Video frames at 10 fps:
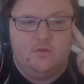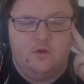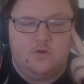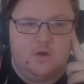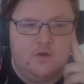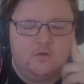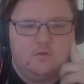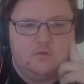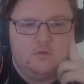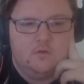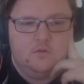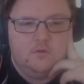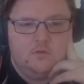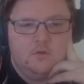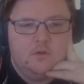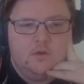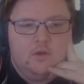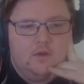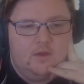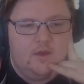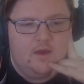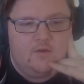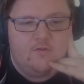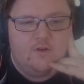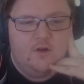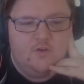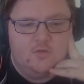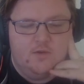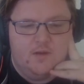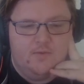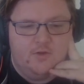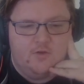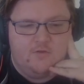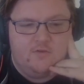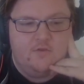Okay. Yeah, Zalal should be able to just